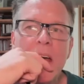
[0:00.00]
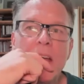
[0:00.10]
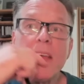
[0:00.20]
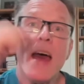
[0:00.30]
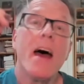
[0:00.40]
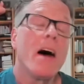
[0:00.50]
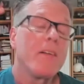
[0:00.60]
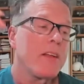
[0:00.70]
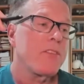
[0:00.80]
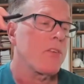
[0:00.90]
Yeah,
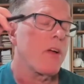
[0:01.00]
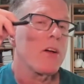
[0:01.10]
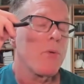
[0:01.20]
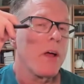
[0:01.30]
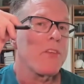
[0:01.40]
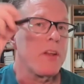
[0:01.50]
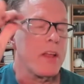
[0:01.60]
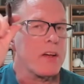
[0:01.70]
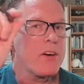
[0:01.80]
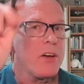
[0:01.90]
that's a great question.
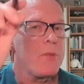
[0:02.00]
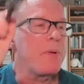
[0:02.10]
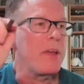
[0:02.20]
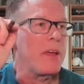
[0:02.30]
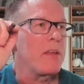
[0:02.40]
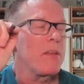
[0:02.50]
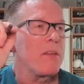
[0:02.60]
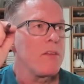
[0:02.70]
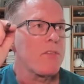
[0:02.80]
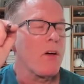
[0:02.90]
It could be.
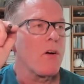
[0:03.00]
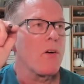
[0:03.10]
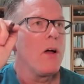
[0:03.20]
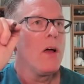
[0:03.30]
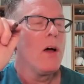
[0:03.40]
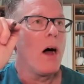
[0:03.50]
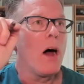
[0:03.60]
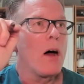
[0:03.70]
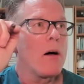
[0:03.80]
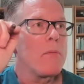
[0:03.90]
So,
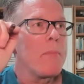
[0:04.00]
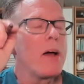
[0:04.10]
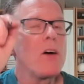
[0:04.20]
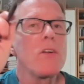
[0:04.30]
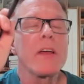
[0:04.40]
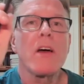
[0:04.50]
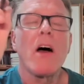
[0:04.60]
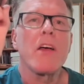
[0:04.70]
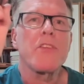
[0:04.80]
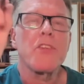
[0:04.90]
my only
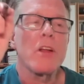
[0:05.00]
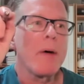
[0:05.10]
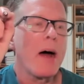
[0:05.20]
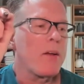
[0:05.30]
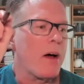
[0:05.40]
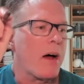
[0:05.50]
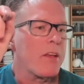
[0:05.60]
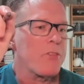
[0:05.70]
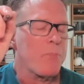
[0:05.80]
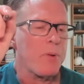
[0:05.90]
caution about
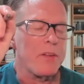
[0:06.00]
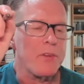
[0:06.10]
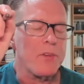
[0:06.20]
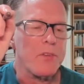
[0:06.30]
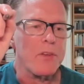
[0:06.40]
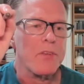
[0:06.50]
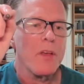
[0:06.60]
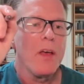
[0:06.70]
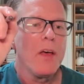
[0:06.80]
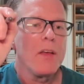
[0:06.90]
ice plunges is
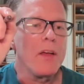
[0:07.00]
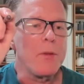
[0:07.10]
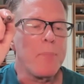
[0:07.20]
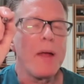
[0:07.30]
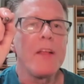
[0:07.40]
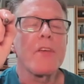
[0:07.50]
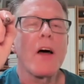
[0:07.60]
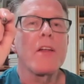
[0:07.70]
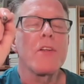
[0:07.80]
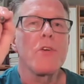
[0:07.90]
it depends
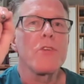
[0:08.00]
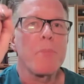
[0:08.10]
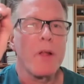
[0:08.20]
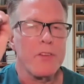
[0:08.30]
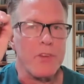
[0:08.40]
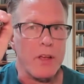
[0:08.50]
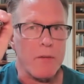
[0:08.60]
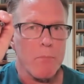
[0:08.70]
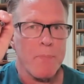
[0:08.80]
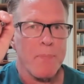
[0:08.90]
on who's plunging.
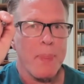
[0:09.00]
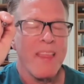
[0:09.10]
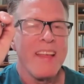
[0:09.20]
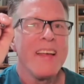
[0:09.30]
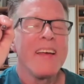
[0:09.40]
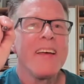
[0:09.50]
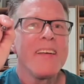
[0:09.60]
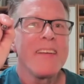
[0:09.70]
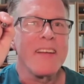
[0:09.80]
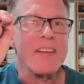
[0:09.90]

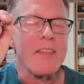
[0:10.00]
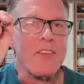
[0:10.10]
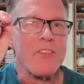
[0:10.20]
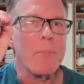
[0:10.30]
That's a